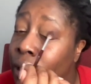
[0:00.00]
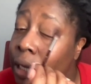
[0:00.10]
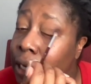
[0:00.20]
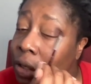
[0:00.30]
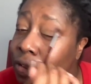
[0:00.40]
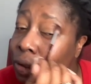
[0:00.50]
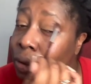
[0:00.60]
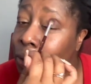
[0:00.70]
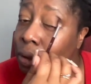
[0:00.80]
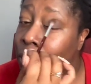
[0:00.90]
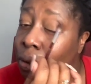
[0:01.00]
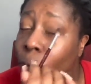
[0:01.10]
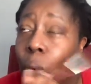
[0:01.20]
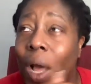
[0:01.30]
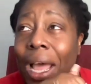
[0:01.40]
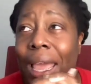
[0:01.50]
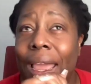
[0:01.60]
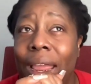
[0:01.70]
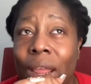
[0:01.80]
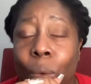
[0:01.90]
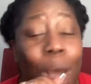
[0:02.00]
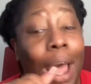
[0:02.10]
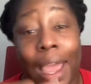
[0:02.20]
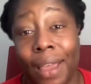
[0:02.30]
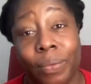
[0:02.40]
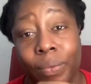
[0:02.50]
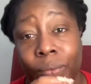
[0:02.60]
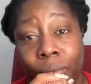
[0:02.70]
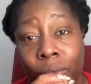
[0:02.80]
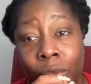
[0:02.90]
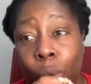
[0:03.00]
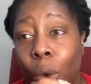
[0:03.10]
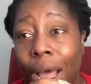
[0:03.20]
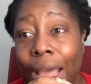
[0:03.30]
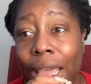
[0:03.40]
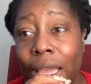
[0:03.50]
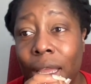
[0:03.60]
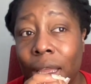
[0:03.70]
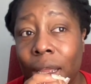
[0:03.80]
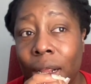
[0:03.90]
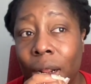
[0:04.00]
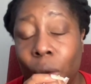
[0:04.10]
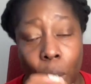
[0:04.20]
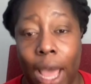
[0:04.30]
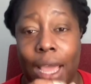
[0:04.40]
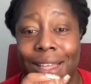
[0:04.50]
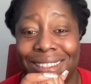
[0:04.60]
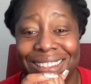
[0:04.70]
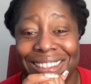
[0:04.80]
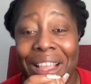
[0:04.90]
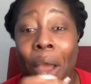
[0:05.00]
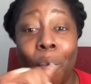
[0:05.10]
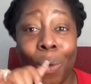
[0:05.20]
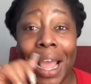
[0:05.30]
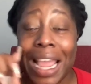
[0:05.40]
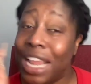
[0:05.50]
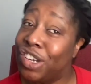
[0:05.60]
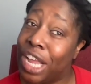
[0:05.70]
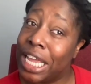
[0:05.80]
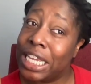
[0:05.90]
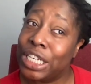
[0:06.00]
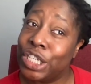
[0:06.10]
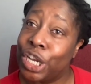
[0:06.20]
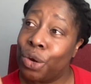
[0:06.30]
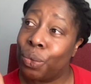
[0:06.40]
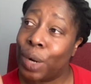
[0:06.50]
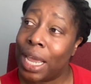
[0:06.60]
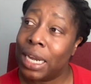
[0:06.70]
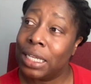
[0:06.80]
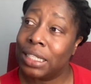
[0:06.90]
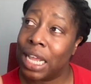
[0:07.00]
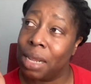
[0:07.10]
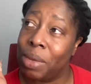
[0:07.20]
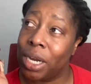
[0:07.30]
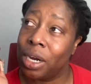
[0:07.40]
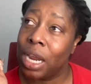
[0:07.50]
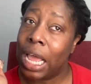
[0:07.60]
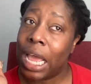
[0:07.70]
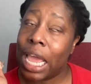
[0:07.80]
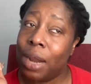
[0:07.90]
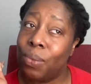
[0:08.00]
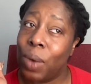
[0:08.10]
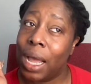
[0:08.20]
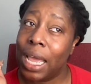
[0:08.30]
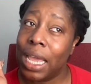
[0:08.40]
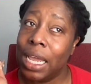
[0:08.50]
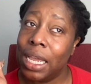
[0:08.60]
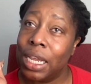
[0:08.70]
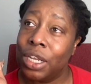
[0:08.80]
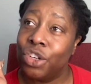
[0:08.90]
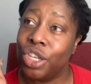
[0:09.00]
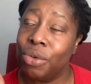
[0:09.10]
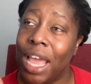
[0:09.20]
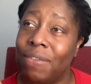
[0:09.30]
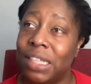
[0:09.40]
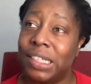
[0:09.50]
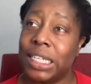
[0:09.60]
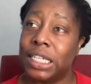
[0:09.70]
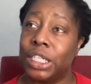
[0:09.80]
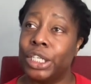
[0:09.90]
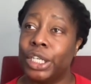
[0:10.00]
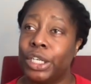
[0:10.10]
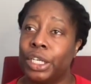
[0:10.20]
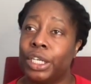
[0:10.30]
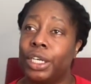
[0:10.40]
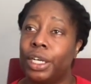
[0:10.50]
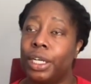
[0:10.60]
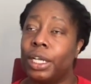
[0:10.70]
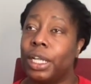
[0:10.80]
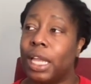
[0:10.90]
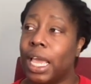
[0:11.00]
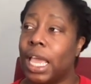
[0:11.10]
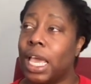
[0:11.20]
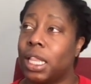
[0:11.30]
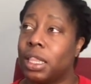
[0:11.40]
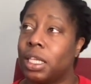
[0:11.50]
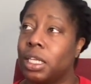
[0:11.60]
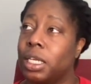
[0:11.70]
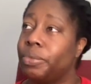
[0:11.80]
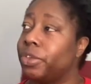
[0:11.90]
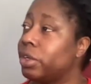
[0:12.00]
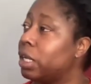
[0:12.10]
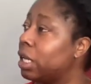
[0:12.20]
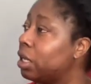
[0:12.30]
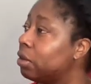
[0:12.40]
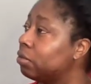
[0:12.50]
And also, why, why, why, why? Why a giant red teddy bear? And why do you have it sitting on, like, at the dumpster, like,